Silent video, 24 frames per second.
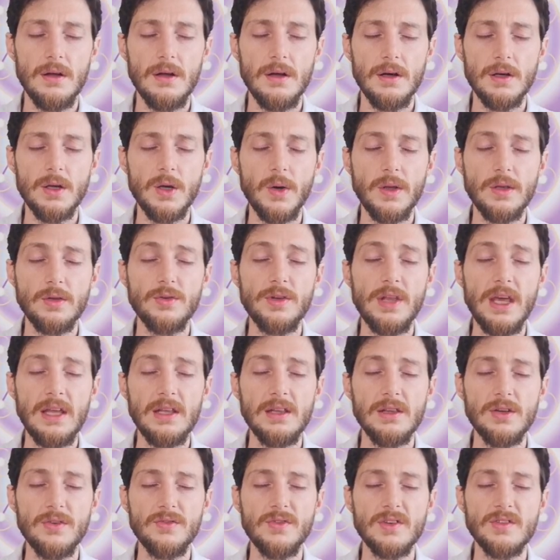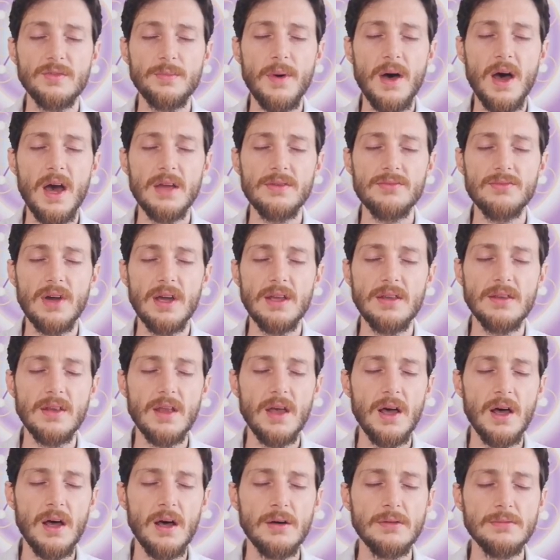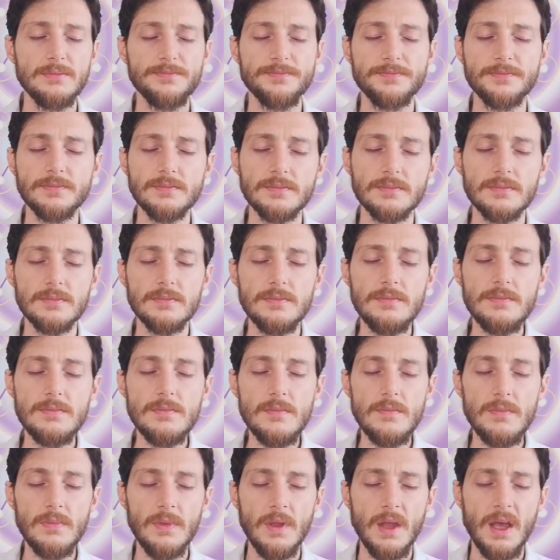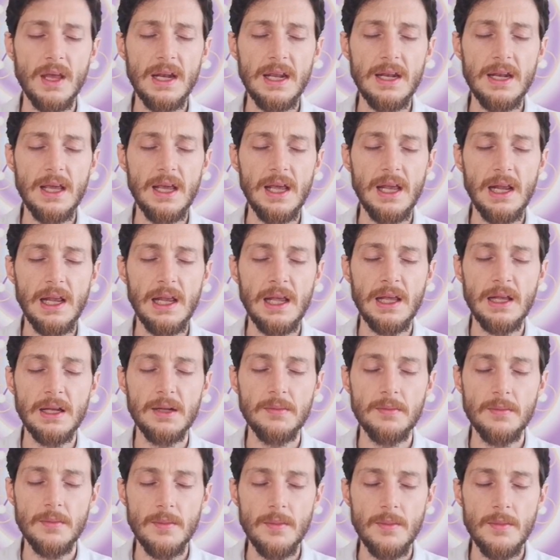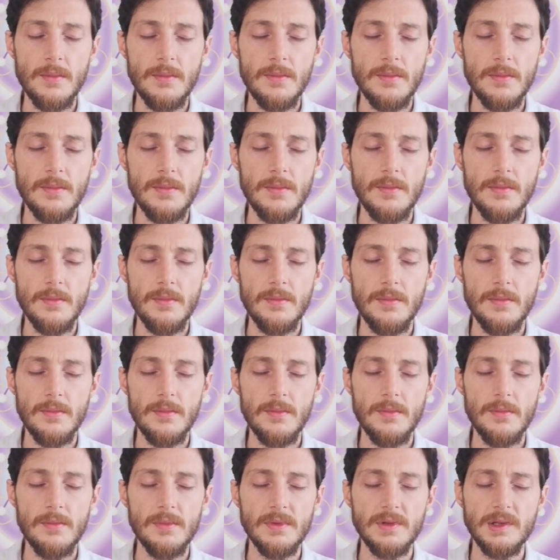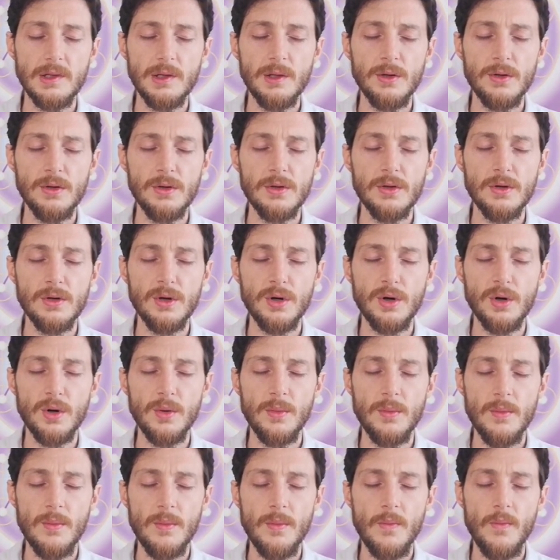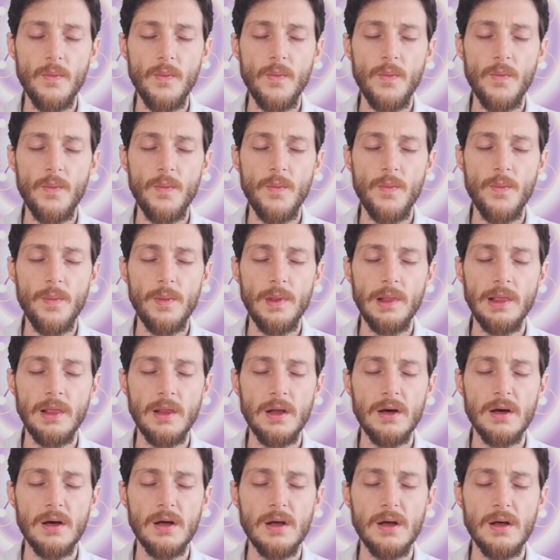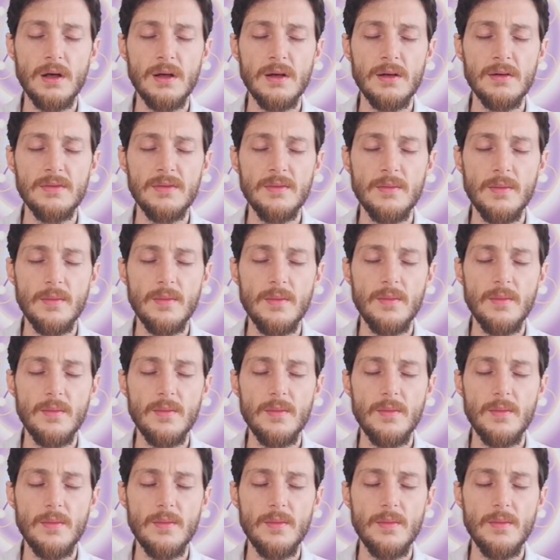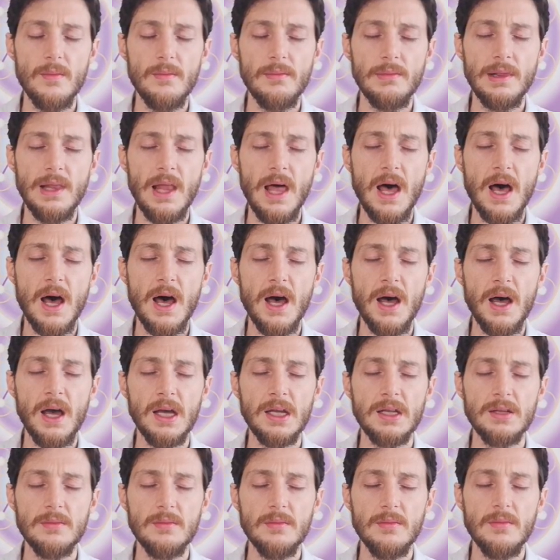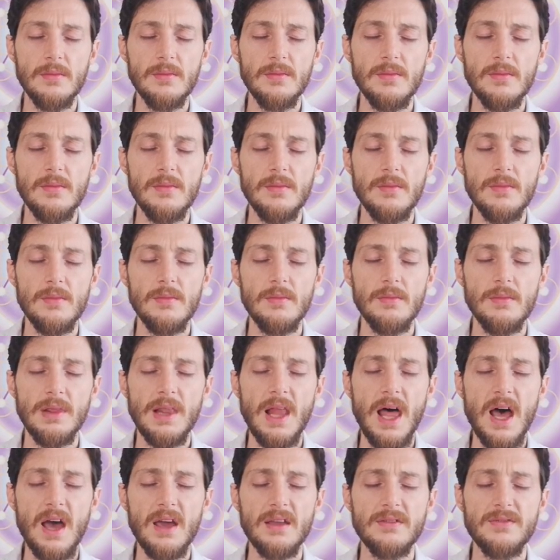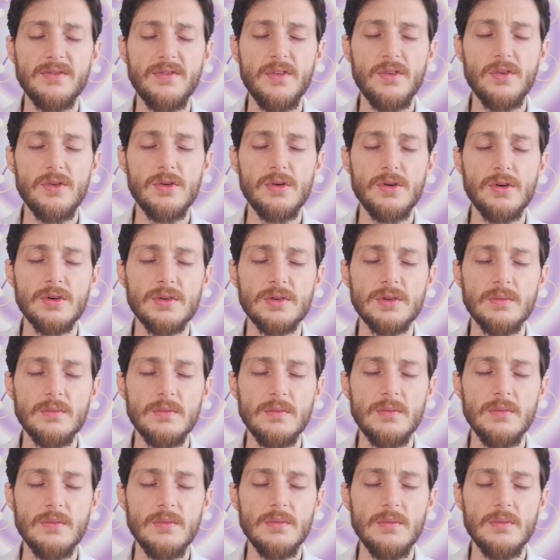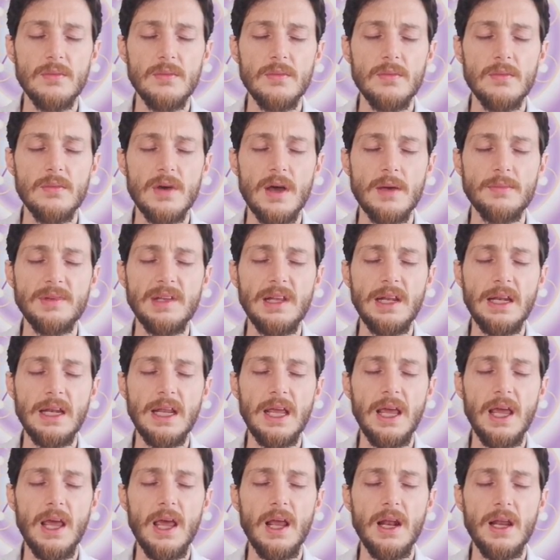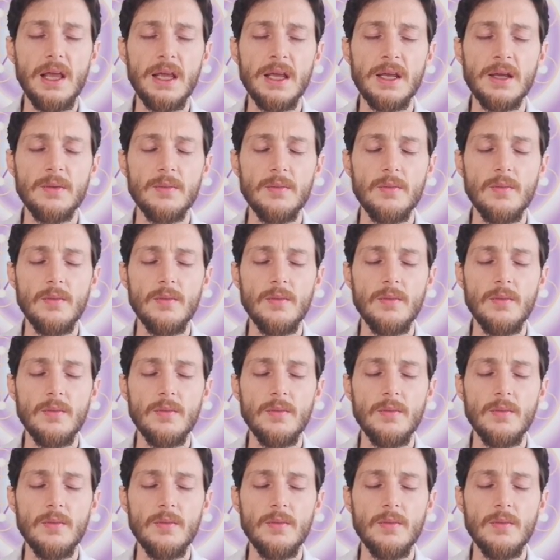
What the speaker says: I'm going to the end of the spine right now, and inhale, slow, love, light force. I'm still inhaling,